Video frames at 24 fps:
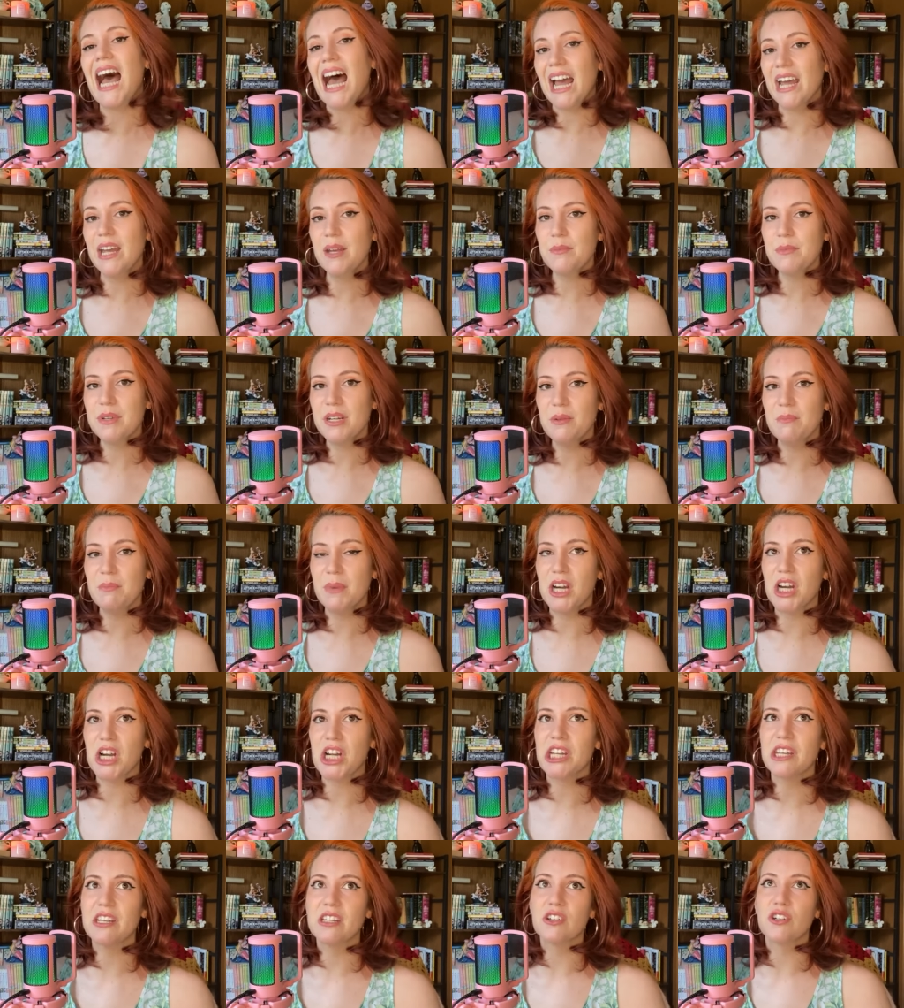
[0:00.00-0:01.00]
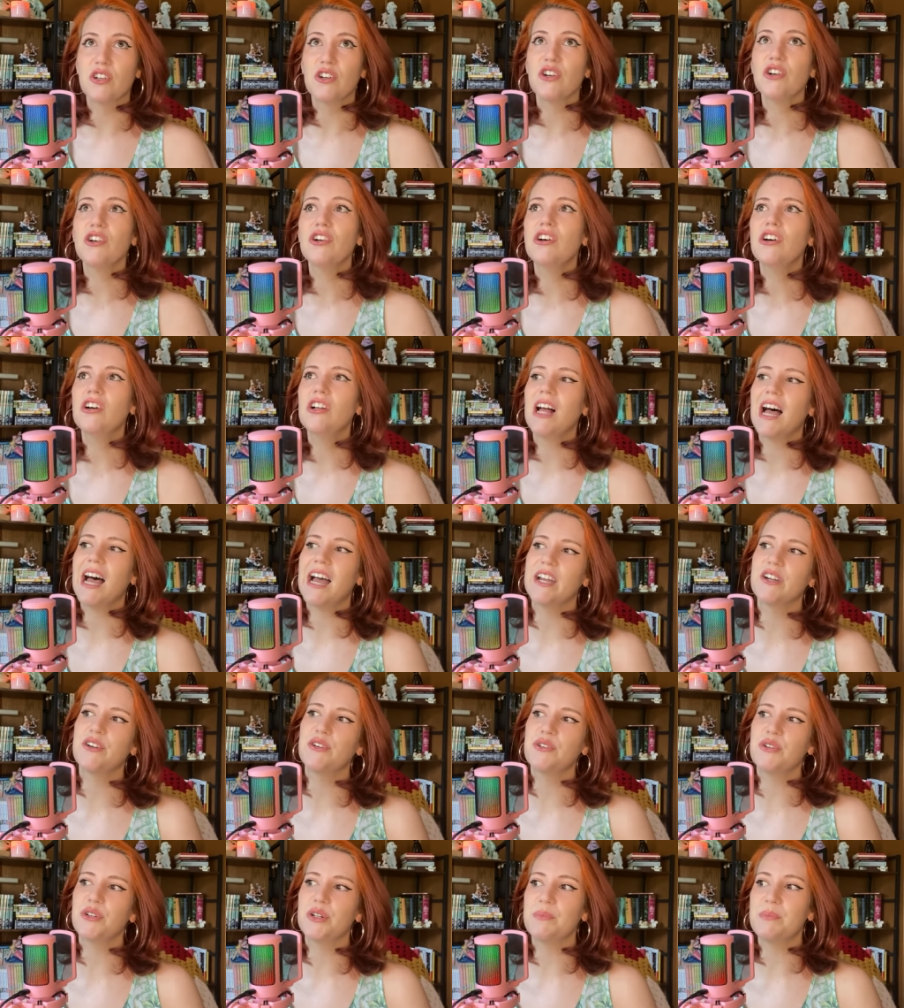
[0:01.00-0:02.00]
I am an American girl. I
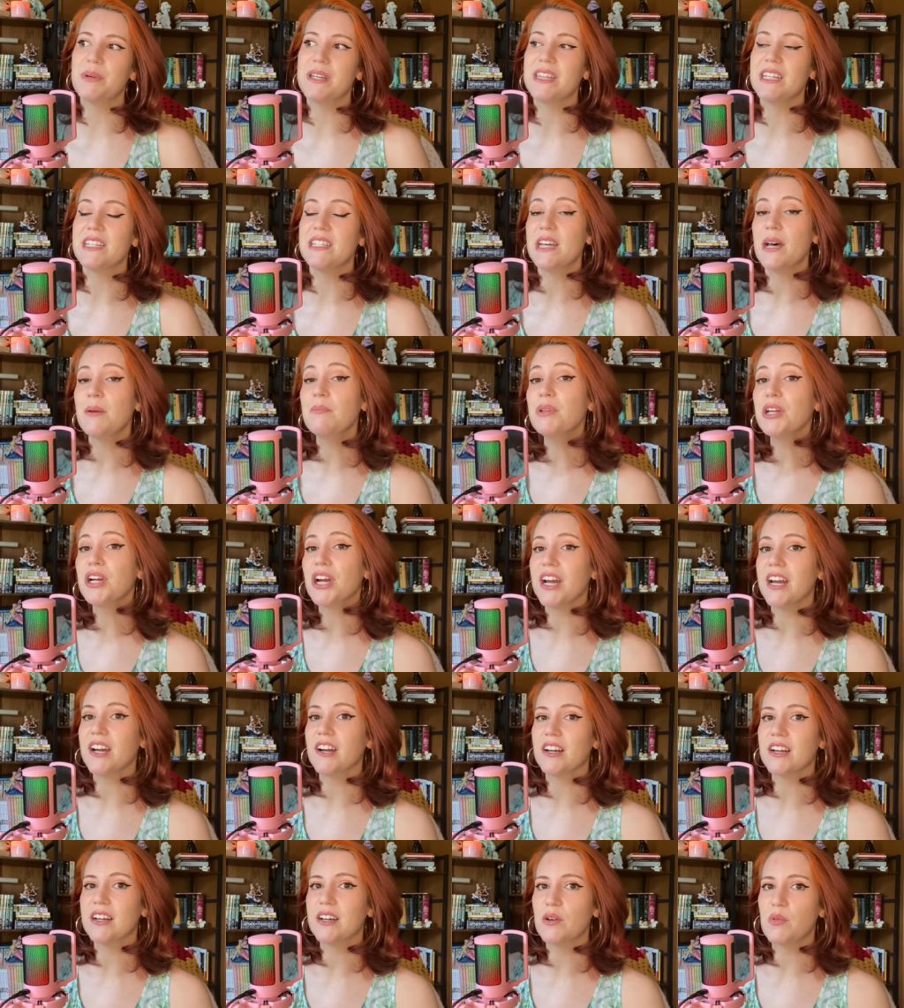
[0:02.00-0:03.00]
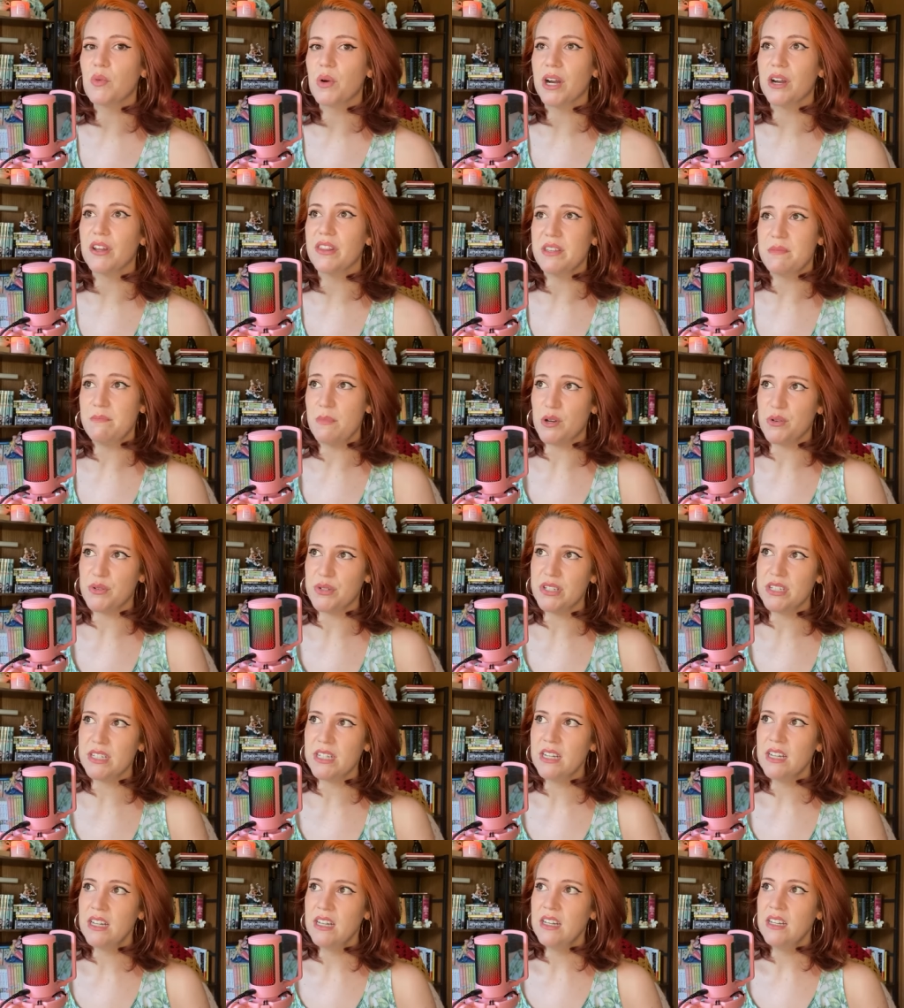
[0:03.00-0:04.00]
grew up in the Tumblr era where the
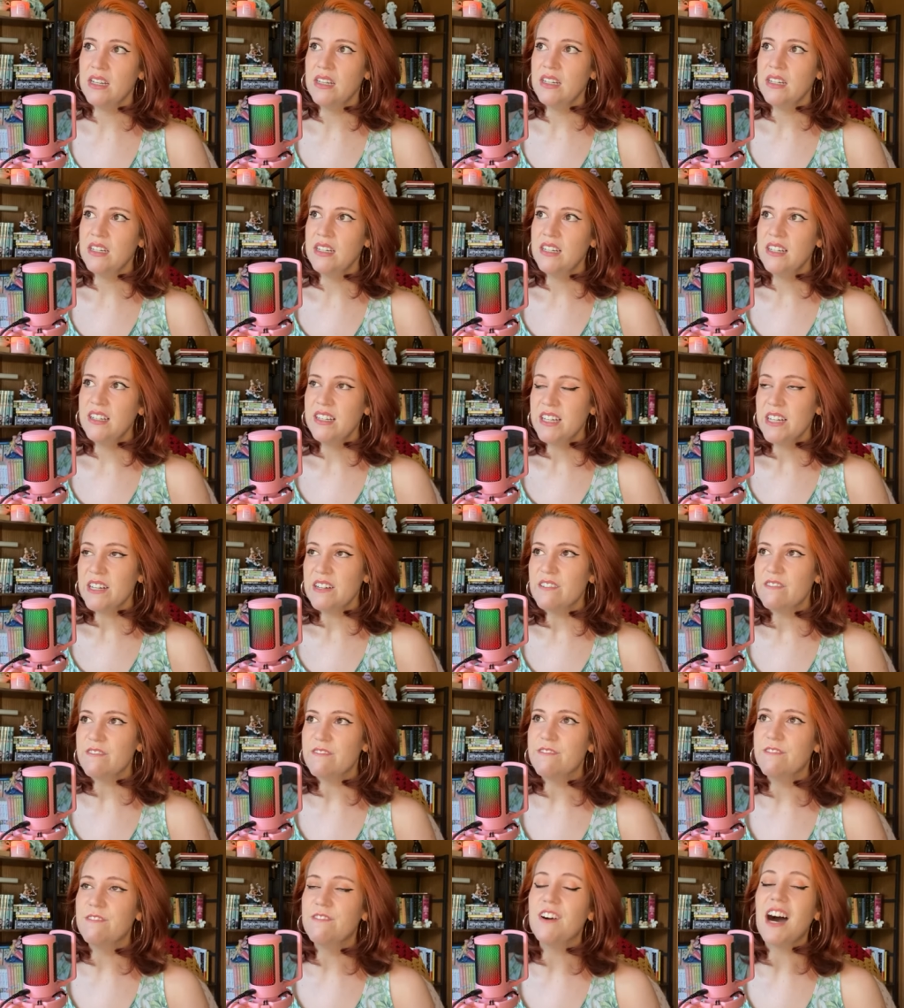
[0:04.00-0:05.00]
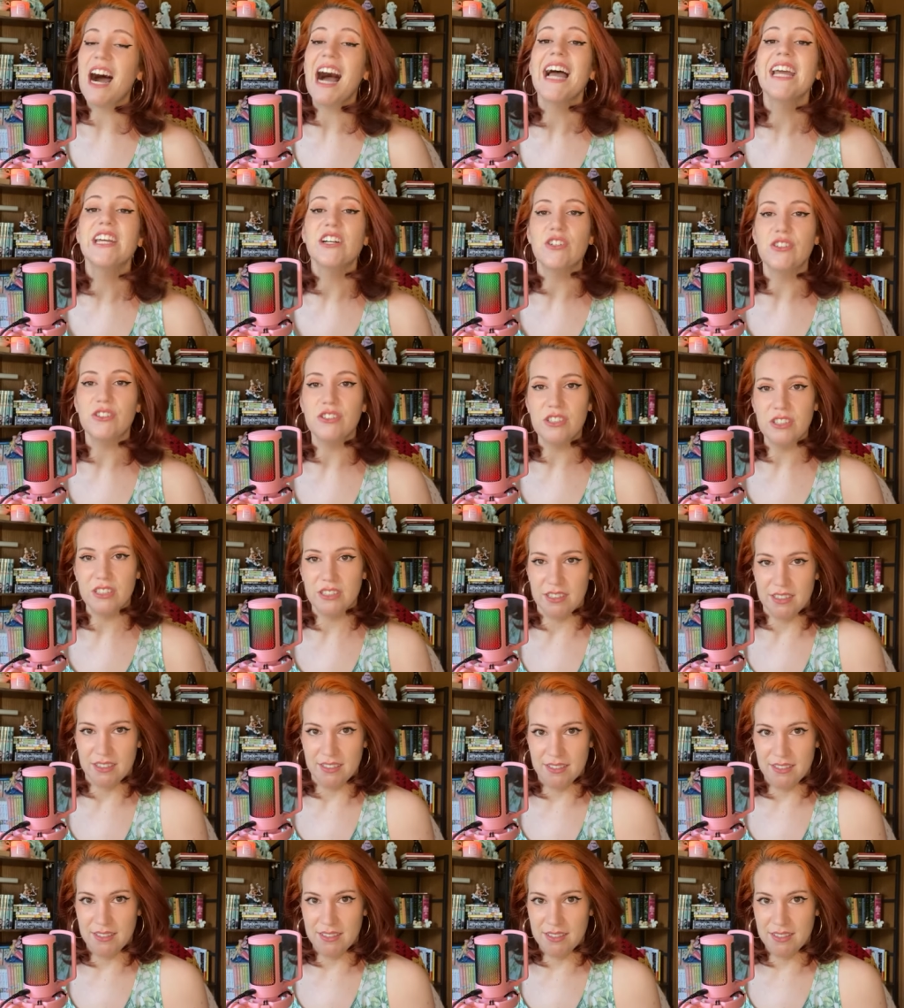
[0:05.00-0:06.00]
most vile
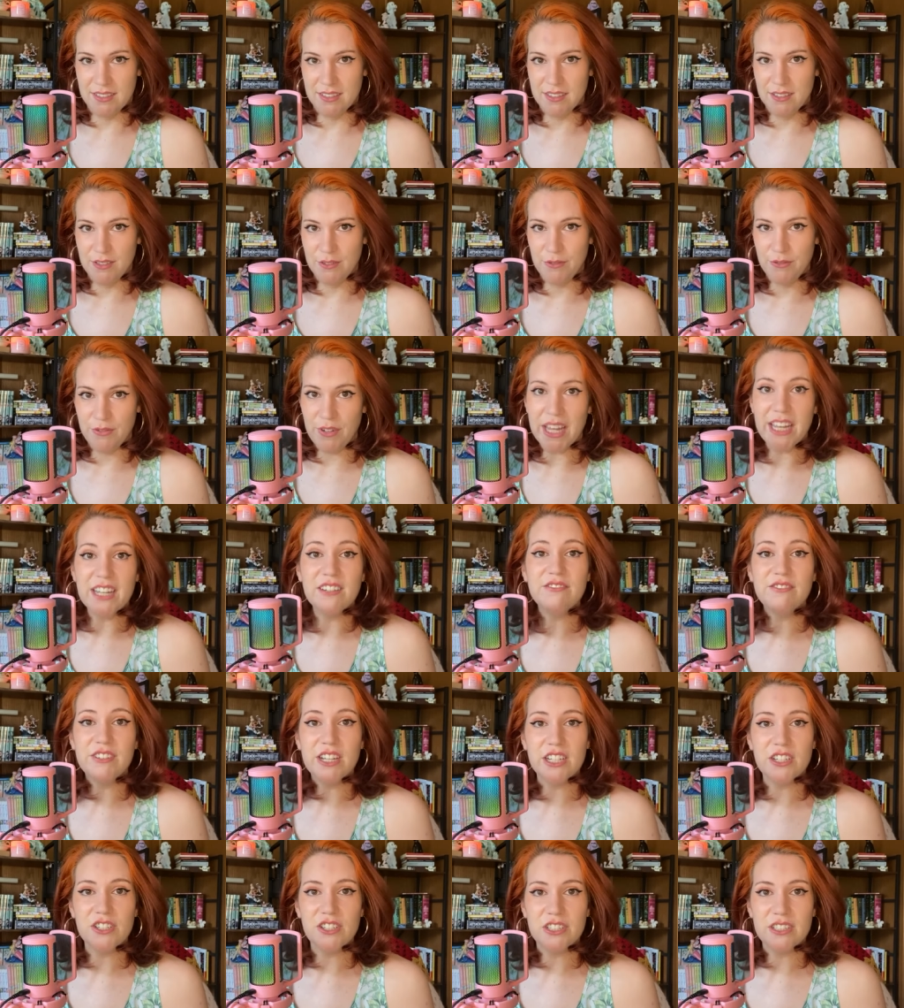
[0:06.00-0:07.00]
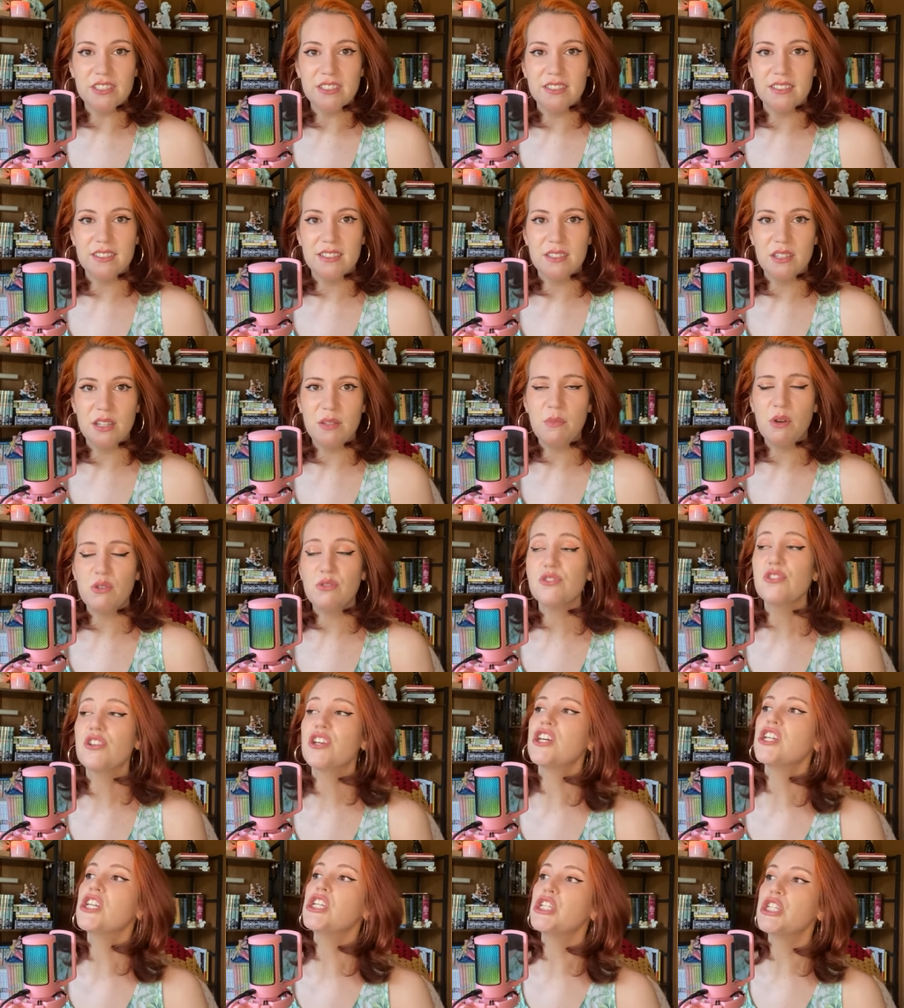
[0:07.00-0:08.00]
fan fictions, the
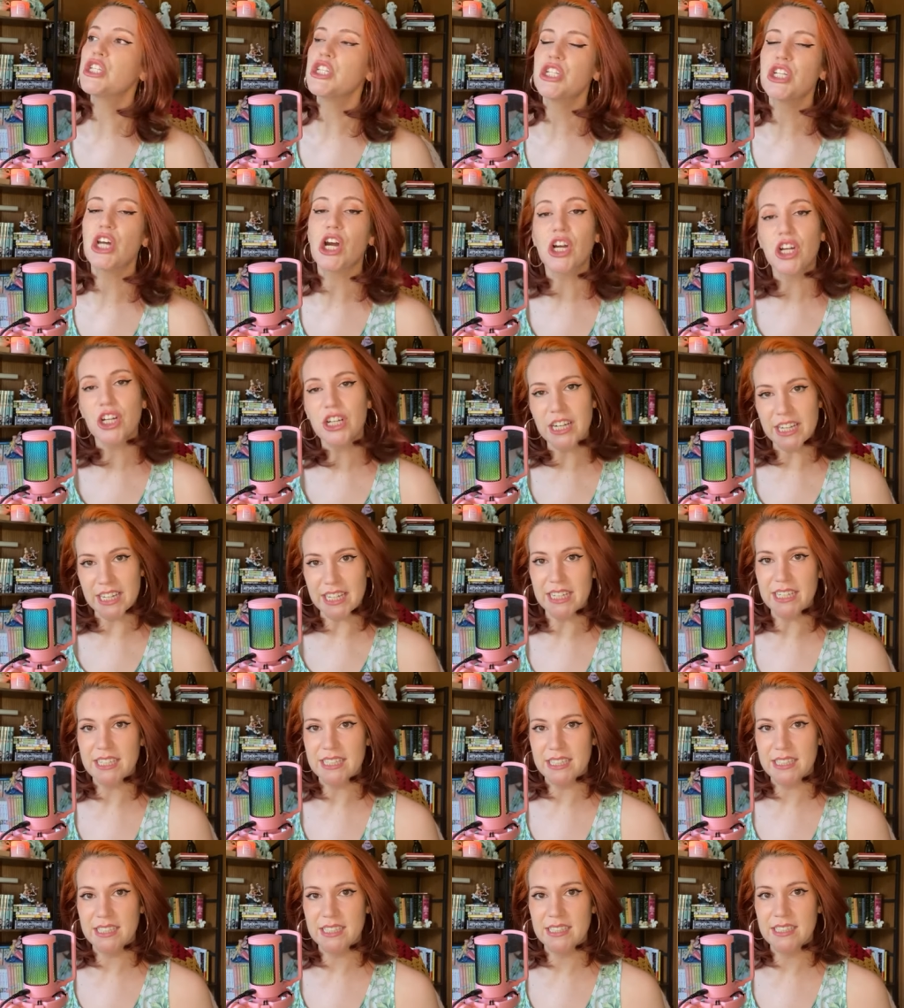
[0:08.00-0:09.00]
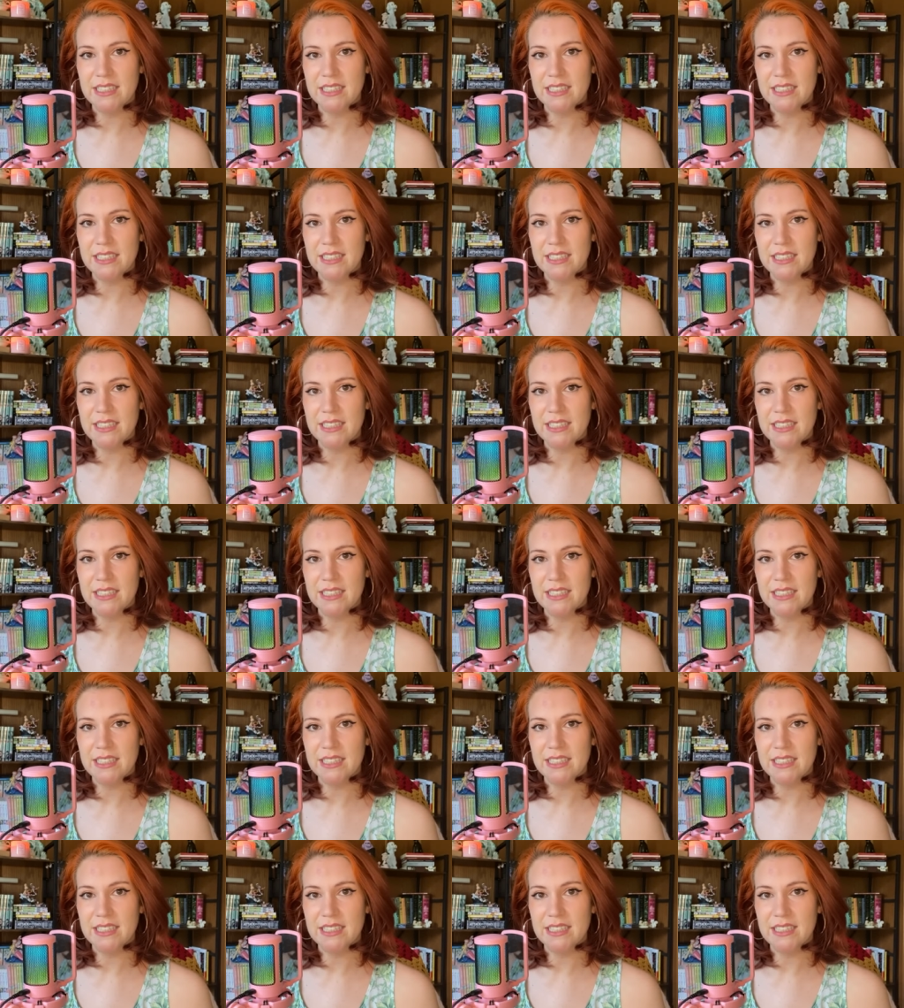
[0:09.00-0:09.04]
most concerning